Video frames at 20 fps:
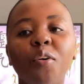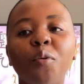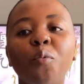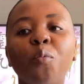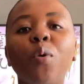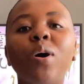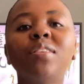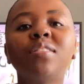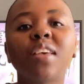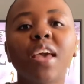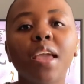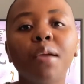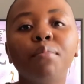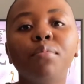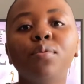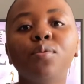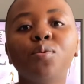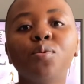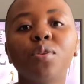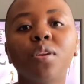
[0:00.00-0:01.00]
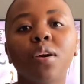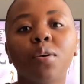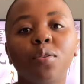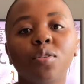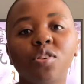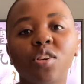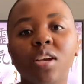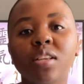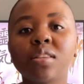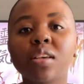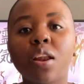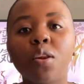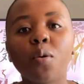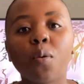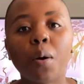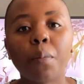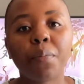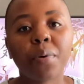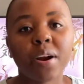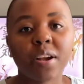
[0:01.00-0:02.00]
was able to negotiate a
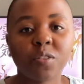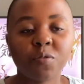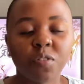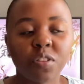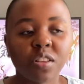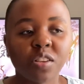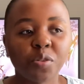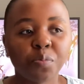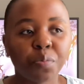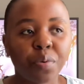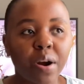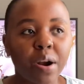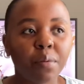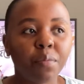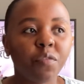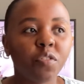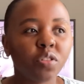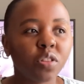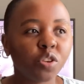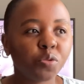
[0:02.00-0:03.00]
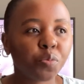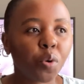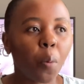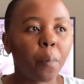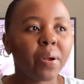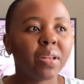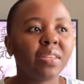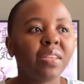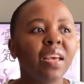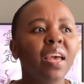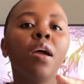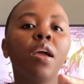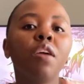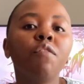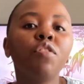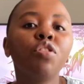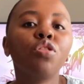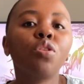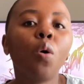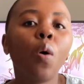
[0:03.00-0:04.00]
lower price for this property.
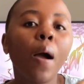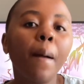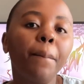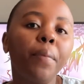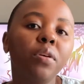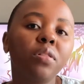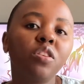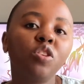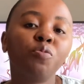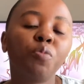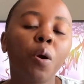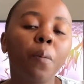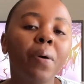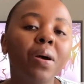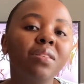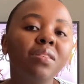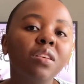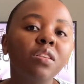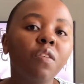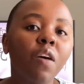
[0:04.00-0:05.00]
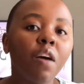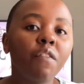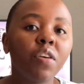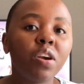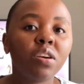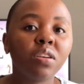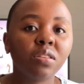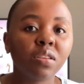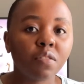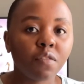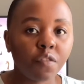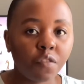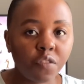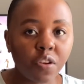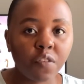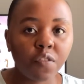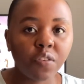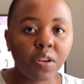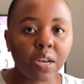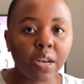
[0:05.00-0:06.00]
Even though I bought this property at
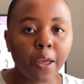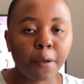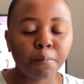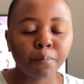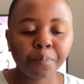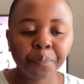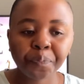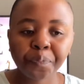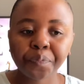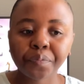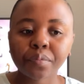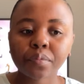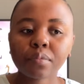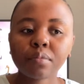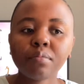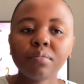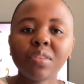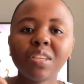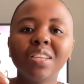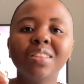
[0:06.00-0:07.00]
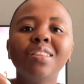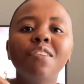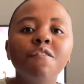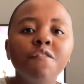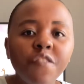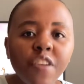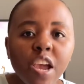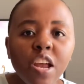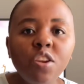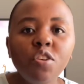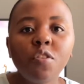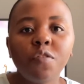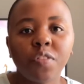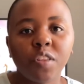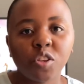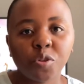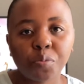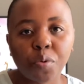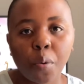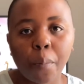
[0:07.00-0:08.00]
550, the value of
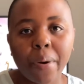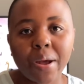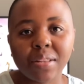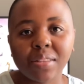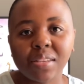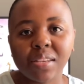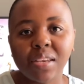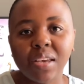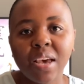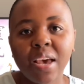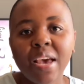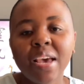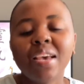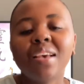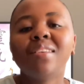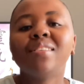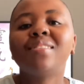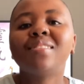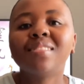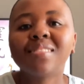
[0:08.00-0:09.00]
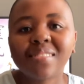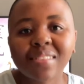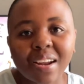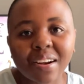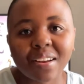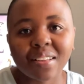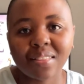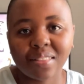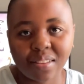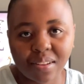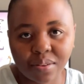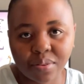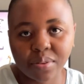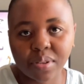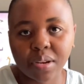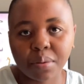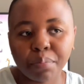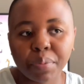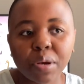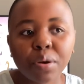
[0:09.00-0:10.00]
this property is
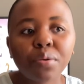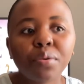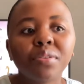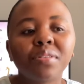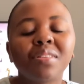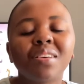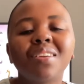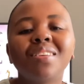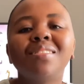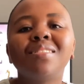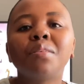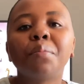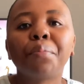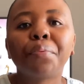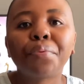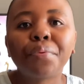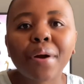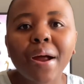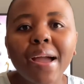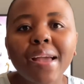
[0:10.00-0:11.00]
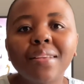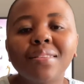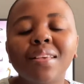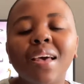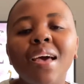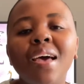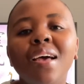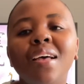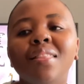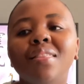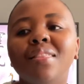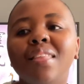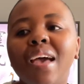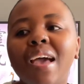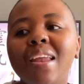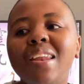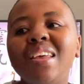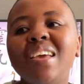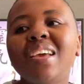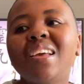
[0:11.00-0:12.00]
600,000, because that is the price
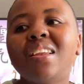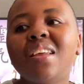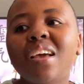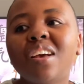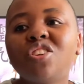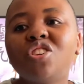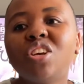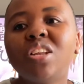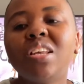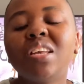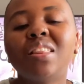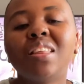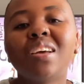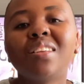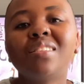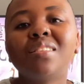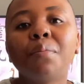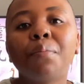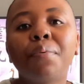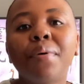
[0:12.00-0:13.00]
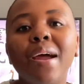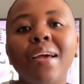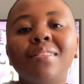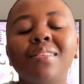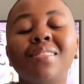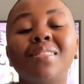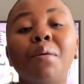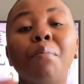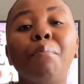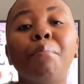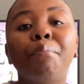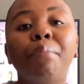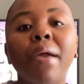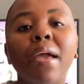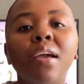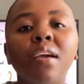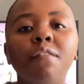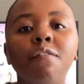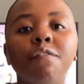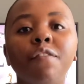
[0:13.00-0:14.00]
that's the price that the
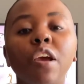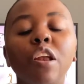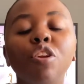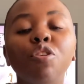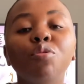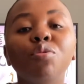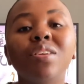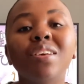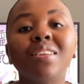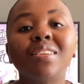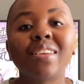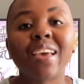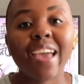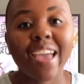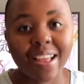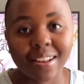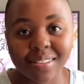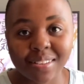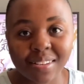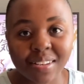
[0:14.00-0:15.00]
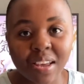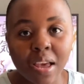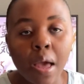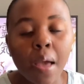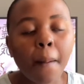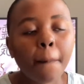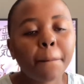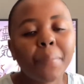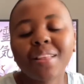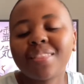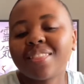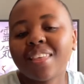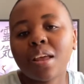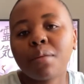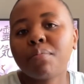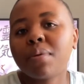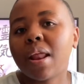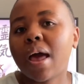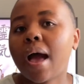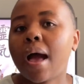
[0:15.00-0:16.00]
bank valued it at. But
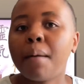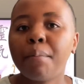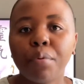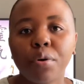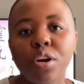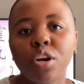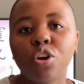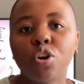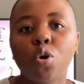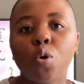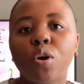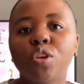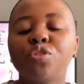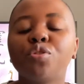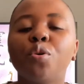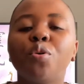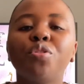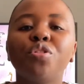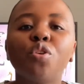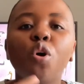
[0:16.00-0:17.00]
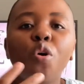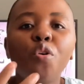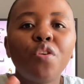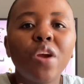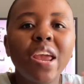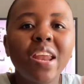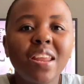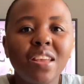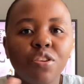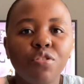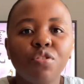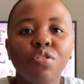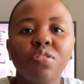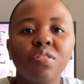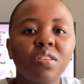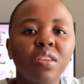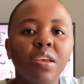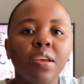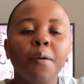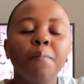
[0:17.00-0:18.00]
then I bought it lower. So already you
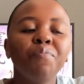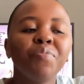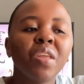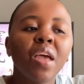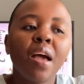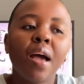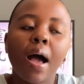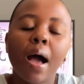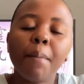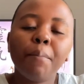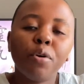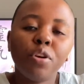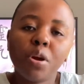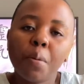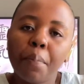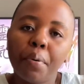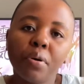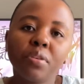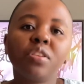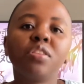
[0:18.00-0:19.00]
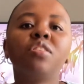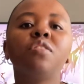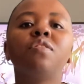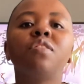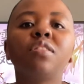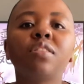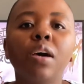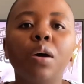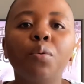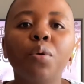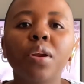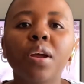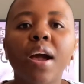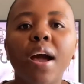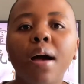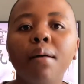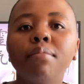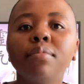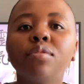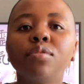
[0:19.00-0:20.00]
see, I'm on a positive side when it
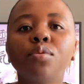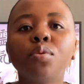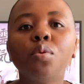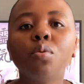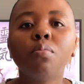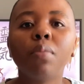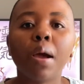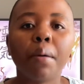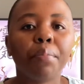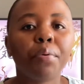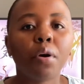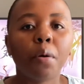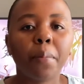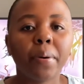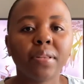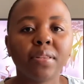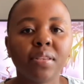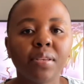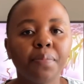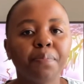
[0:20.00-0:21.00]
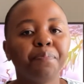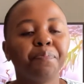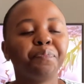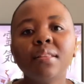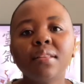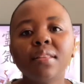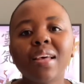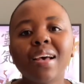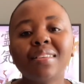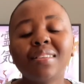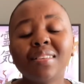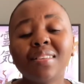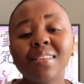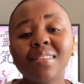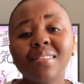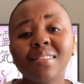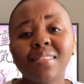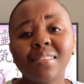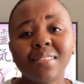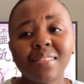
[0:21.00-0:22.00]
comes to my property. There are
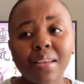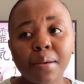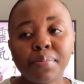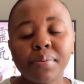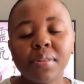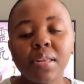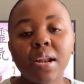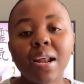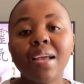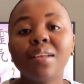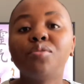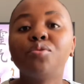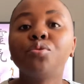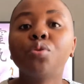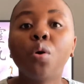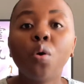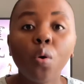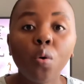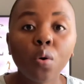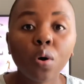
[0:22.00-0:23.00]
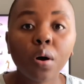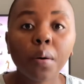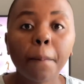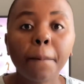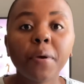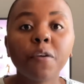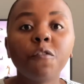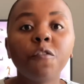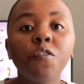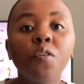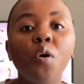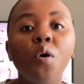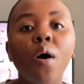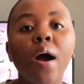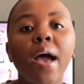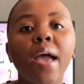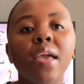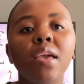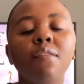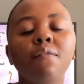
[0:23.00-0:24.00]
certain steps that I took before
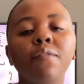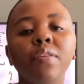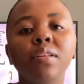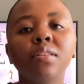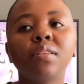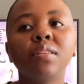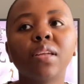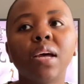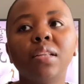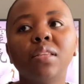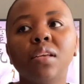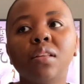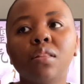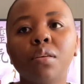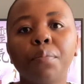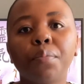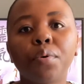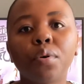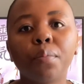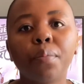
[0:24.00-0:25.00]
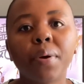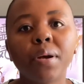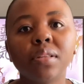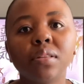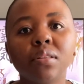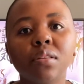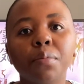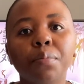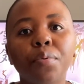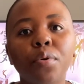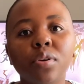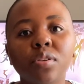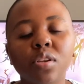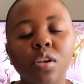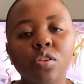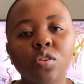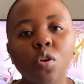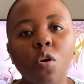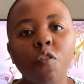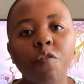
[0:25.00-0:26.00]
I even started the
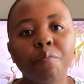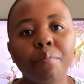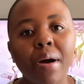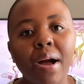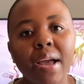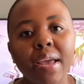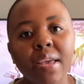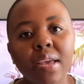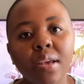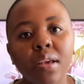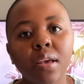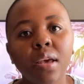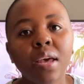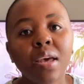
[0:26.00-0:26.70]
process of buying